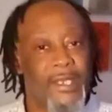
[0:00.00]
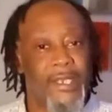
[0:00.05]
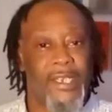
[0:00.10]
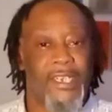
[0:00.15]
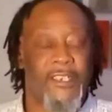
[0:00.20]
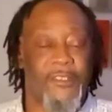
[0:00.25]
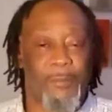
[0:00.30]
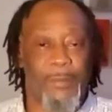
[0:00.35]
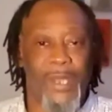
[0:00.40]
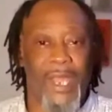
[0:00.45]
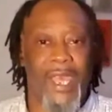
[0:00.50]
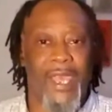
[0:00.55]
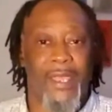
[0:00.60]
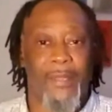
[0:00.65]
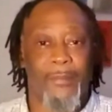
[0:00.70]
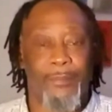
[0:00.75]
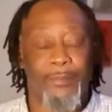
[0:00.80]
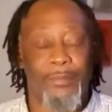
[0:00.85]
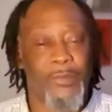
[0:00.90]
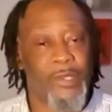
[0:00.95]
he's black,
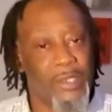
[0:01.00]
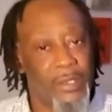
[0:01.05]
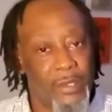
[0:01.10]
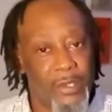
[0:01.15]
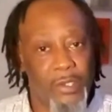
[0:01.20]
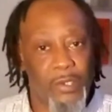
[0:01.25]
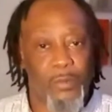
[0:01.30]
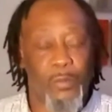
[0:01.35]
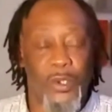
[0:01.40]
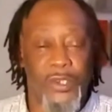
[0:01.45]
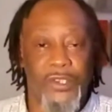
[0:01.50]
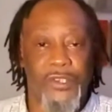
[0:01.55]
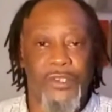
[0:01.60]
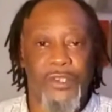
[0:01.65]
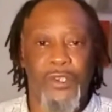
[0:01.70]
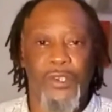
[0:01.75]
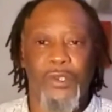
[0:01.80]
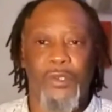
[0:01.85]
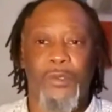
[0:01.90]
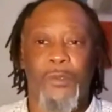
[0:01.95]
which is
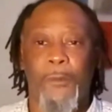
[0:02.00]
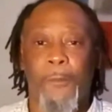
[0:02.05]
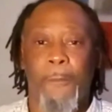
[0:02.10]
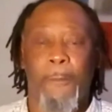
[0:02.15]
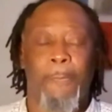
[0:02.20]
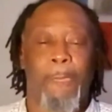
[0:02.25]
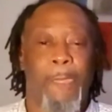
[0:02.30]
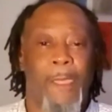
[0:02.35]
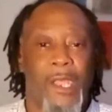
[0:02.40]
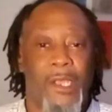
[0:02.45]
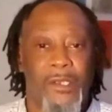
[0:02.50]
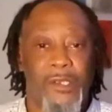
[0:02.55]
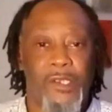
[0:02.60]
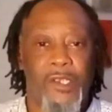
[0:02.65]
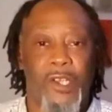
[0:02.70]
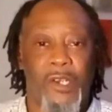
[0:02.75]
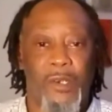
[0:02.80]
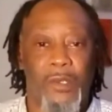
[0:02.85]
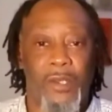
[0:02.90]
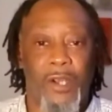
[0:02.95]
cool.
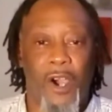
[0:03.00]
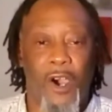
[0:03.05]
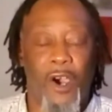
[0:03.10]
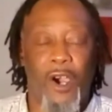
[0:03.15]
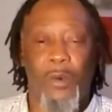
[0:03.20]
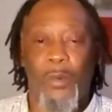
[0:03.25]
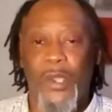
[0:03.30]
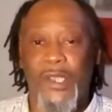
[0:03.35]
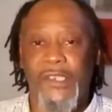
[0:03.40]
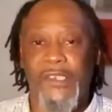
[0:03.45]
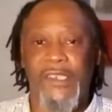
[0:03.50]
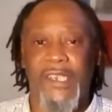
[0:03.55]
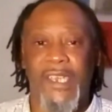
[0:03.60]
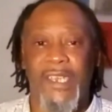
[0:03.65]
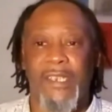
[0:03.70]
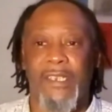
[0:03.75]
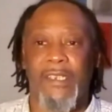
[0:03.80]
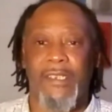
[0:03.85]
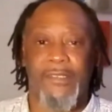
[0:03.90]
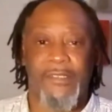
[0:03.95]
I always
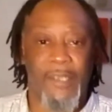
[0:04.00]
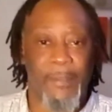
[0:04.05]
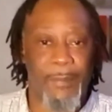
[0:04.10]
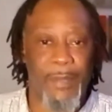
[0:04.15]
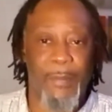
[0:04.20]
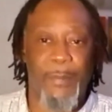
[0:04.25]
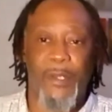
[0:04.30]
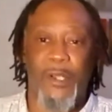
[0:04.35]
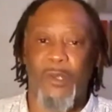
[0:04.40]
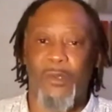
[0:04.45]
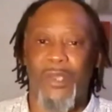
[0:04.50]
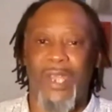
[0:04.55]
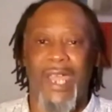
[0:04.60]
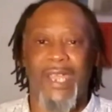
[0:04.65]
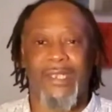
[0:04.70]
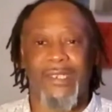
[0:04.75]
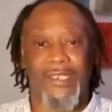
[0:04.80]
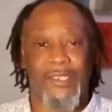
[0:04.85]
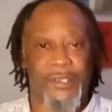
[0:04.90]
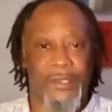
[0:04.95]
say some people don't
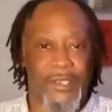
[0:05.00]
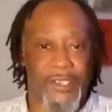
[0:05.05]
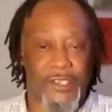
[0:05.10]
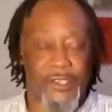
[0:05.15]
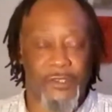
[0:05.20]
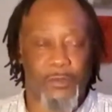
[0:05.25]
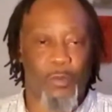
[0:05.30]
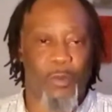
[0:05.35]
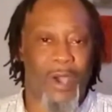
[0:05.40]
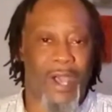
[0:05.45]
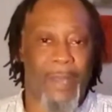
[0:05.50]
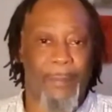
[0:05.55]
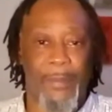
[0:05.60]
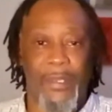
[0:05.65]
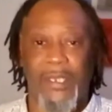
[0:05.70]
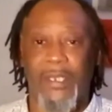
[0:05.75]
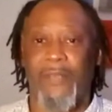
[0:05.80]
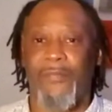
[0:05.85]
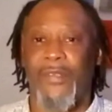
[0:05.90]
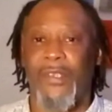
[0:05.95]
like the
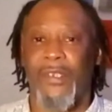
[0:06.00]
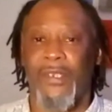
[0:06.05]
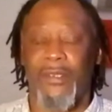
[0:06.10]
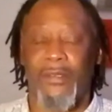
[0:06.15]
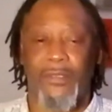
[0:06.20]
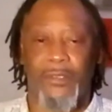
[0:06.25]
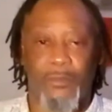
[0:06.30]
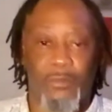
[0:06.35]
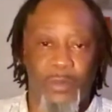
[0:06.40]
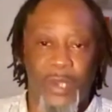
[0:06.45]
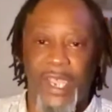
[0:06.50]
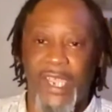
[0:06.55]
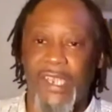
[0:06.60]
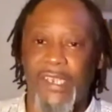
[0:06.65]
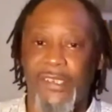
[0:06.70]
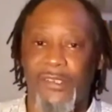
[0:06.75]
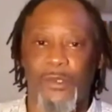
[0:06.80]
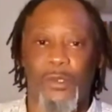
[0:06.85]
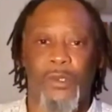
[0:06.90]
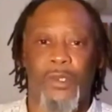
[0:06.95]
swapping of the
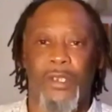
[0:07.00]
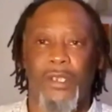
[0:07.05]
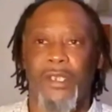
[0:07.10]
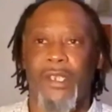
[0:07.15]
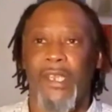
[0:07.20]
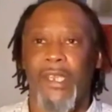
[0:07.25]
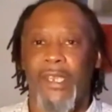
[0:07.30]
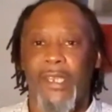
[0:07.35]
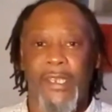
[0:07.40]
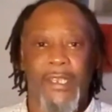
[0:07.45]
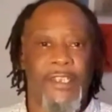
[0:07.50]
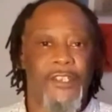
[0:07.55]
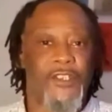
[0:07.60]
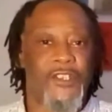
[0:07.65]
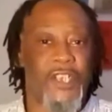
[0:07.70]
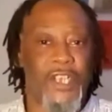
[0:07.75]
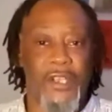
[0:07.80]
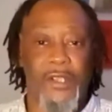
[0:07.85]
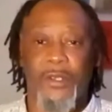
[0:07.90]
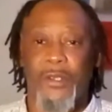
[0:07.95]
race or
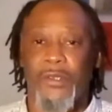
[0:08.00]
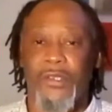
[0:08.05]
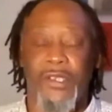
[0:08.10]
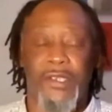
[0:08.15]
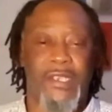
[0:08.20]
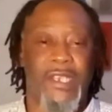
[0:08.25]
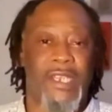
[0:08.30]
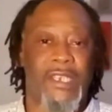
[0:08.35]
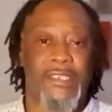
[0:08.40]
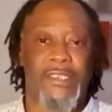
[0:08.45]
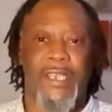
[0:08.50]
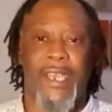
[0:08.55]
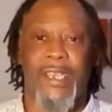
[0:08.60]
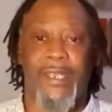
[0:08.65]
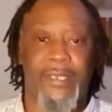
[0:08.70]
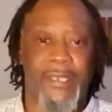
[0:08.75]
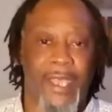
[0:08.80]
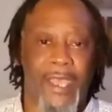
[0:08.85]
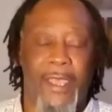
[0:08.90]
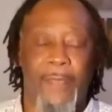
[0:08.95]
genders and things
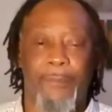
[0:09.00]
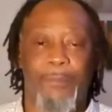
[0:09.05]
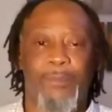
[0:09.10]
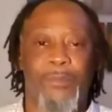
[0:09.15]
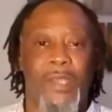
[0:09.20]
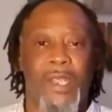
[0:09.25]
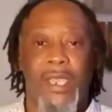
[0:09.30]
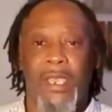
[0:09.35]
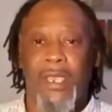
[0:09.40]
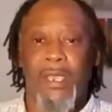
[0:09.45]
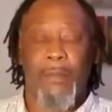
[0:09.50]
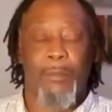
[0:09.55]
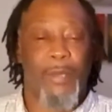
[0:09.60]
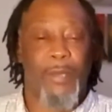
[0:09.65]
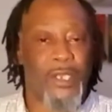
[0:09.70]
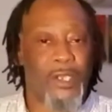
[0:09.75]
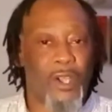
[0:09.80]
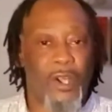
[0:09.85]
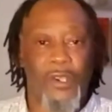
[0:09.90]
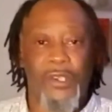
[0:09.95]
like that. But
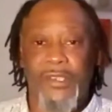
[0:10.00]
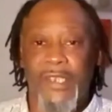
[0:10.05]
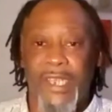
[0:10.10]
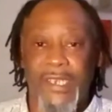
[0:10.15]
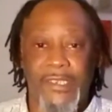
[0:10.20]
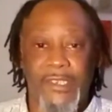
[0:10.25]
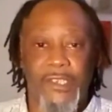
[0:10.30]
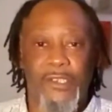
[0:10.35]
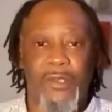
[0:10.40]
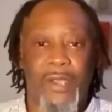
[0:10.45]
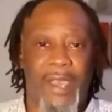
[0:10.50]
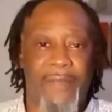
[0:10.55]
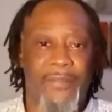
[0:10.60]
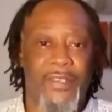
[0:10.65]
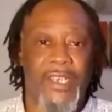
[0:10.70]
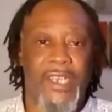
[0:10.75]
as long as they still have the